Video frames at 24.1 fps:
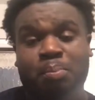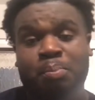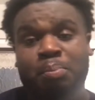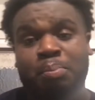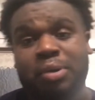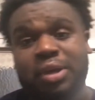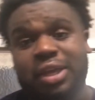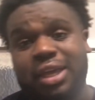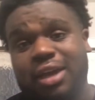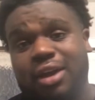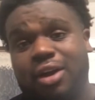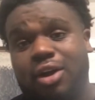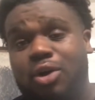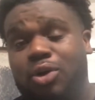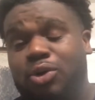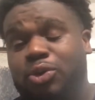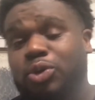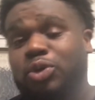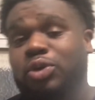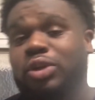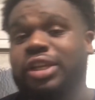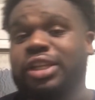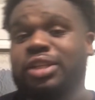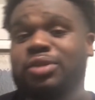But yeah, all
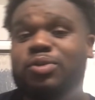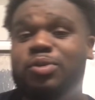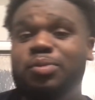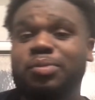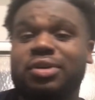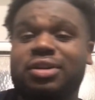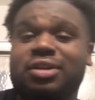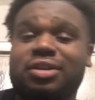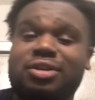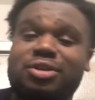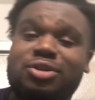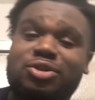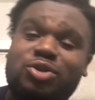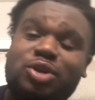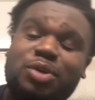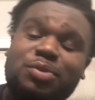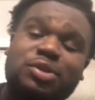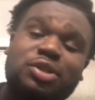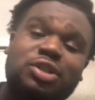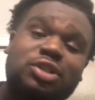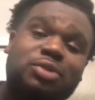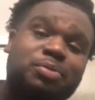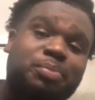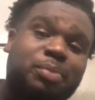their links will be in the
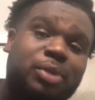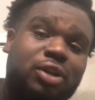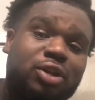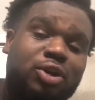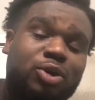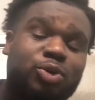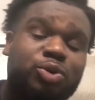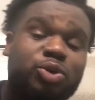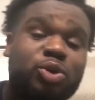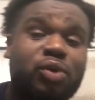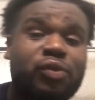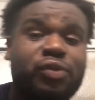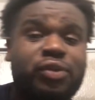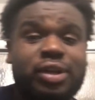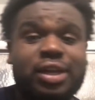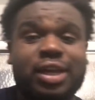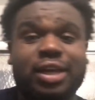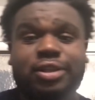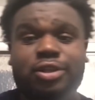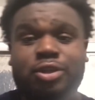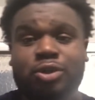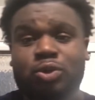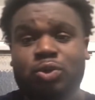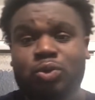description below. Don't
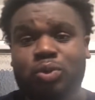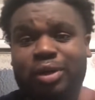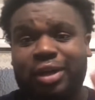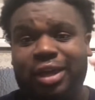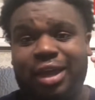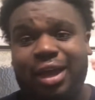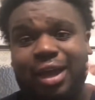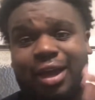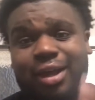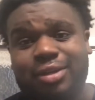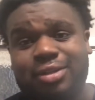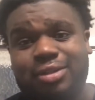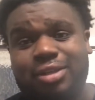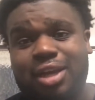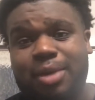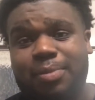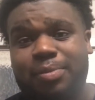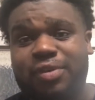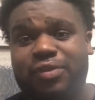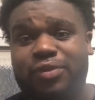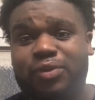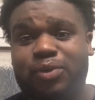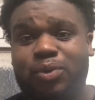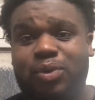forget to do the Cash
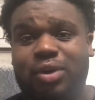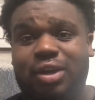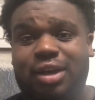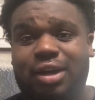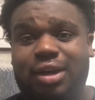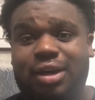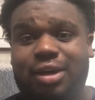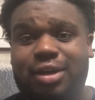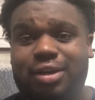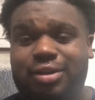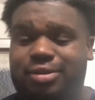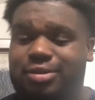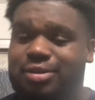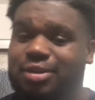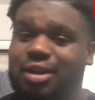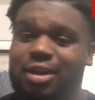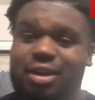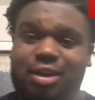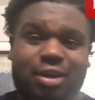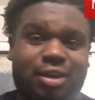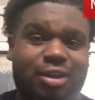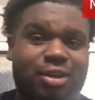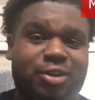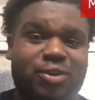App giveaway, guys.
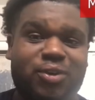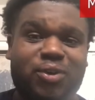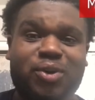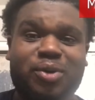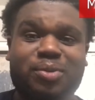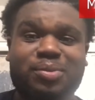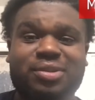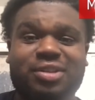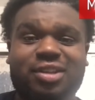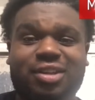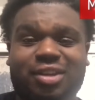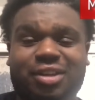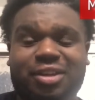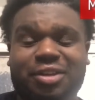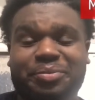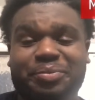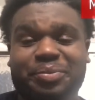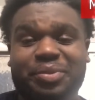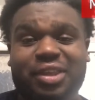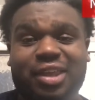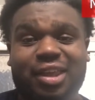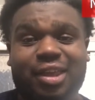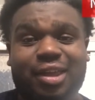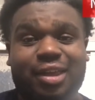You know what I'm
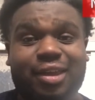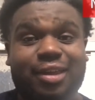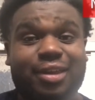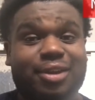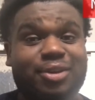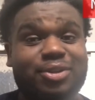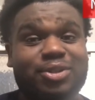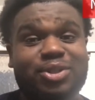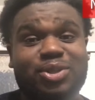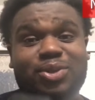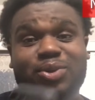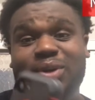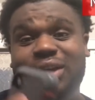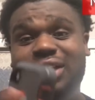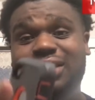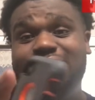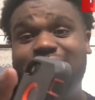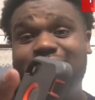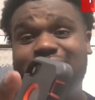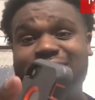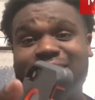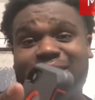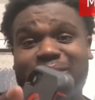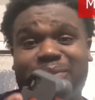saying? And I'll see you guys
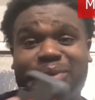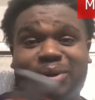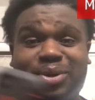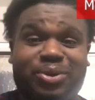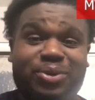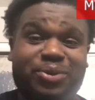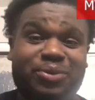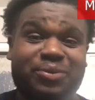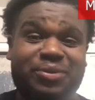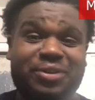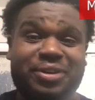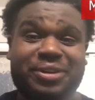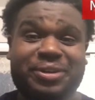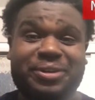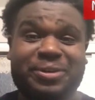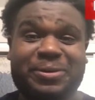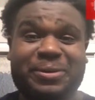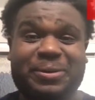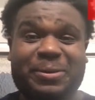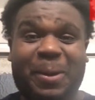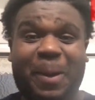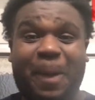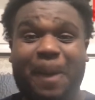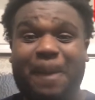next time with a new
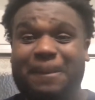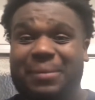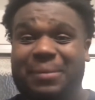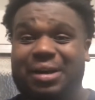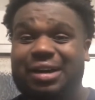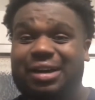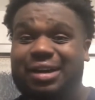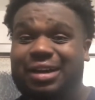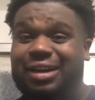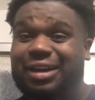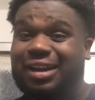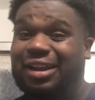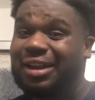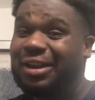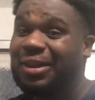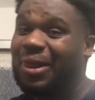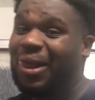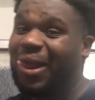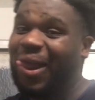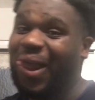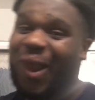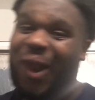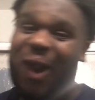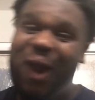video. Bye.
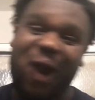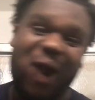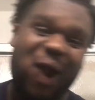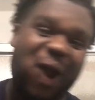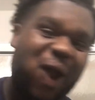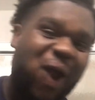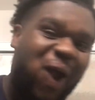Yeah, yeah.